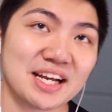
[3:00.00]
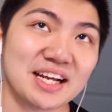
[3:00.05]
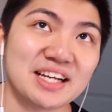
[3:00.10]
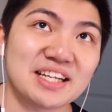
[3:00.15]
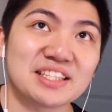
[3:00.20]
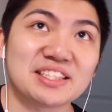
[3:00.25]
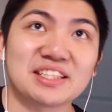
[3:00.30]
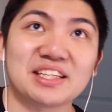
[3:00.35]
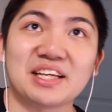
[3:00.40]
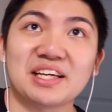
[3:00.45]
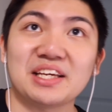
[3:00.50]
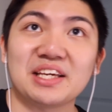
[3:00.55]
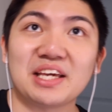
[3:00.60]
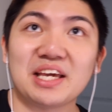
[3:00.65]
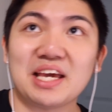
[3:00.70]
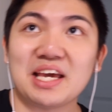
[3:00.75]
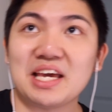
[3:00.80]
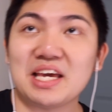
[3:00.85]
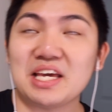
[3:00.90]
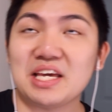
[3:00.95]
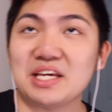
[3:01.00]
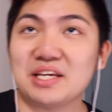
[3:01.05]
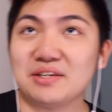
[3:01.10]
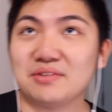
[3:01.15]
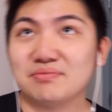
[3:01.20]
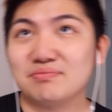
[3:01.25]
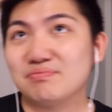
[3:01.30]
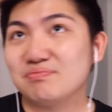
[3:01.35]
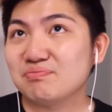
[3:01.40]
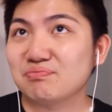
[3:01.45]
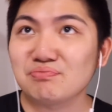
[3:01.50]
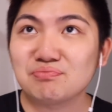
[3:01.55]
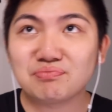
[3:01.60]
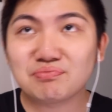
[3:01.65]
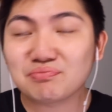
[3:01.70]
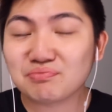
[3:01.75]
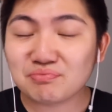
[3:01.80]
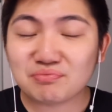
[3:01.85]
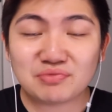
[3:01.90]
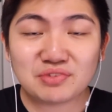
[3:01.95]
as like a
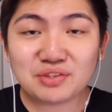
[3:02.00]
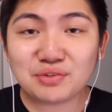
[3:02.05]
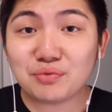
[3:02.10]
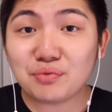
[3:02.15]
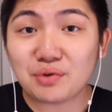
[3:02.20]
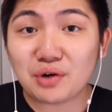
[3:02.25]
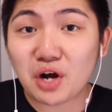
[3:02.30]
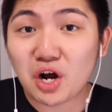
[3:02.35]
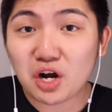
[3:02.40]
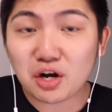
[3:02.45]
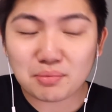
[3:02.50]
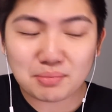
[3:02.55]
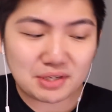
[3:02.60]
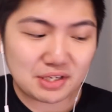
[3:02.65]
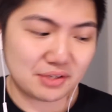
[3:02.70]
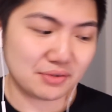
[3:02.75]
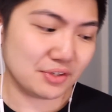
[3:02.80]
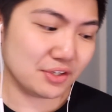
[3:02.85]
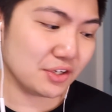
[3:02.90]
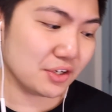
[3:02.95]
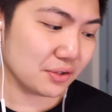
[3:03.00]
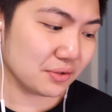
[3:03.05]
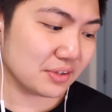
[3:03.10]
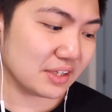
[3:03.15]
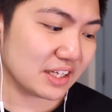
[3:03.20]
hobby,